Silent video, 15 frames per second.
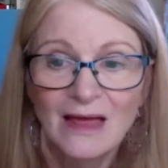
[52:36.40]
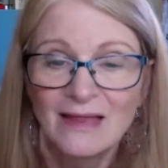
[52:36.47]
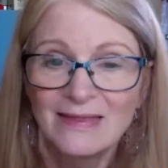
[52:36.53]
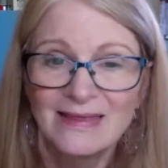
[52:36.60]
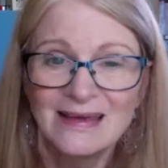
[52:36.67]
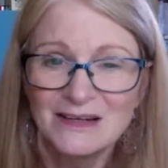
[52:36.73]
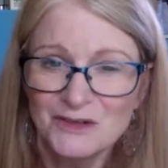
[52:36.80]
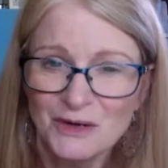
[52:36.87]

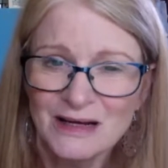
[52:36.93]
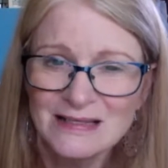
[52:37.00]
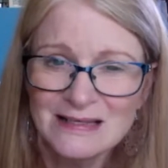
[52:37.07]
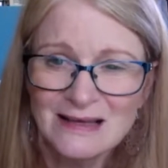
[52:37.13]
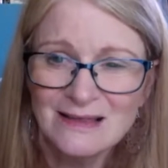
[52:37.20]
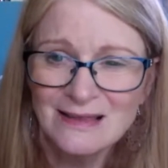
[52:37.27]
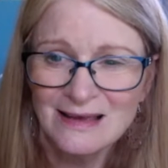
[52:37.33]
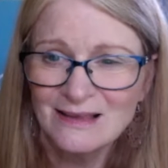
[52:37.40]
The
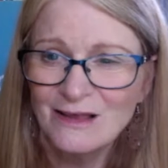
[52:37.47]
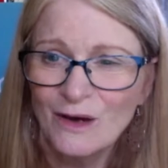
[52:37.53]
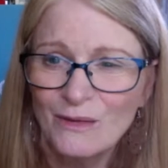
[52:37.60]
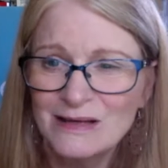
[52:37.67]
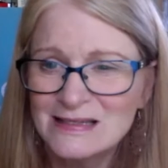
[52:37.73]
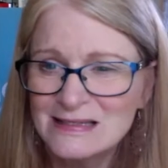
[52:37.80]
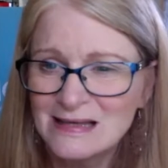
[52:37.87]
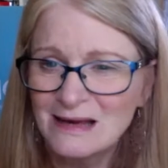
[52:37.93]
interesting thing, though,
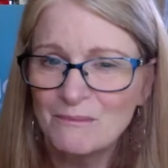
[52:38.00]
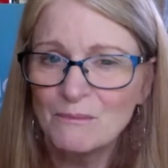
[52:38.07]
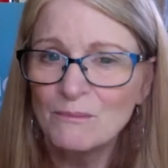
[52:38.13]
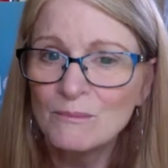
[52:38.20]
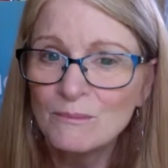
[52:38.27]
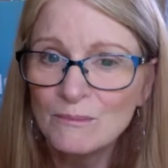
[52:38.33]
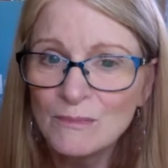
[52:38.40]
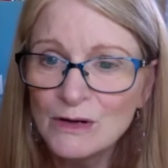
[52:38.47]
is that
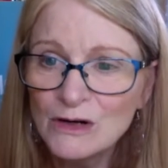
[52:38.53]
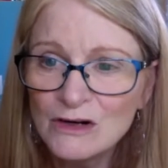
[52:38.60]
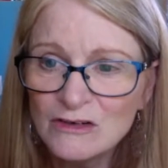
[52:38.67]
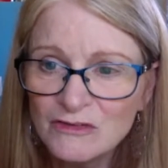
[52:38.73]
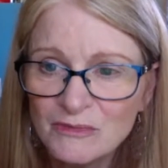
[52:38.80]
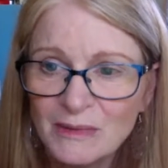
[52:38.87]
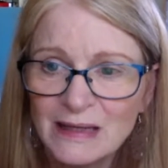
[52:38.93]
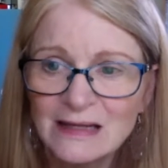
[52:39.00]

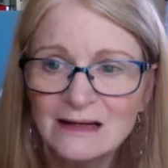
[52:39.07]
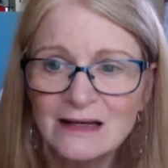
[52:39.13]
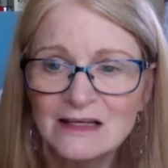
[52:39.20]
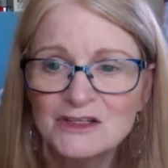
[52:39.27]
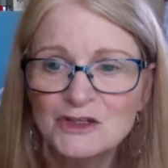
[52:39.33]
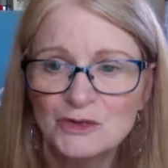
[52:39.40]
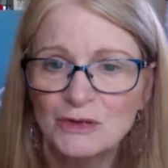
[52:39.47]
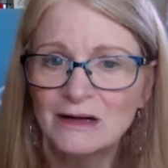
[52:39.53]
movement
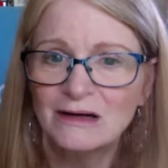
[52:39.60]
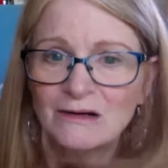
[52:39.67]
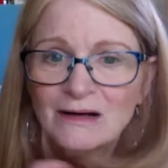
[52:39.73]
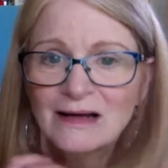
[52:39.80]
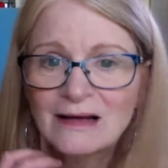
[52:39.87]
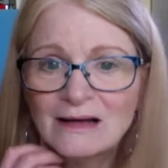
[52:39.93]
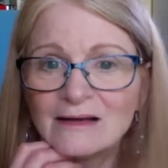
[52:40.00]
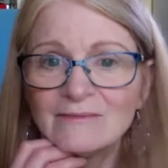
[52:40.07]
is
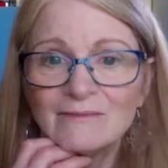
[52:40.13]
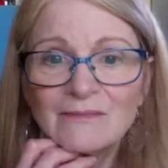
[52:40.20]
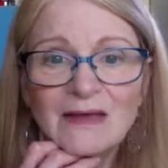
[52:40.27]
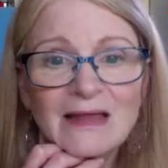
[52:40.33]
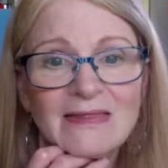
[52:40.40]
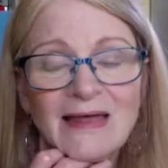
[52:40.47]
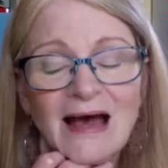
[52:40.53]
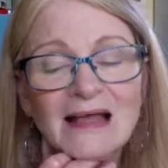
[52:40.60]
triggering it.
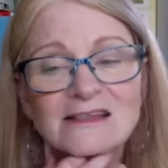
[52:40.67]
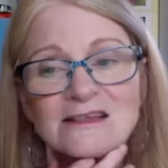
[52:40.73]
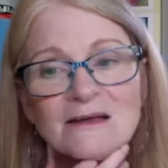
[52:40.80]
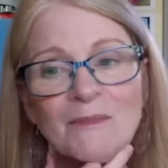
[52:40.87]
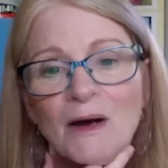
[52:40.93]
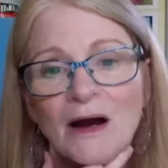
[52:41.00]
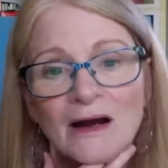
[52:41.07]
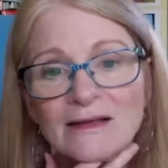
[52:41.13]
And that's the
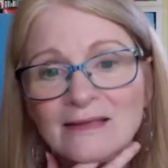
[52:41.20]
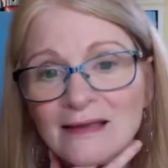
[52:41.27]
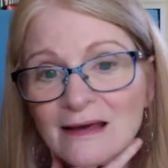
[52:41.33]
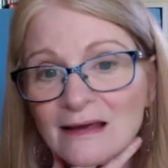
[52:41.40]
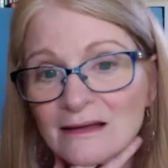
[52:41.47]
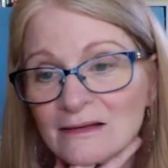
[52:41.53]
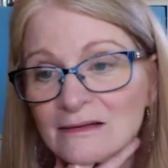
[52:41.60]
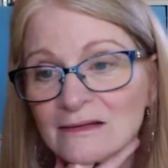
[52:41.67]
part that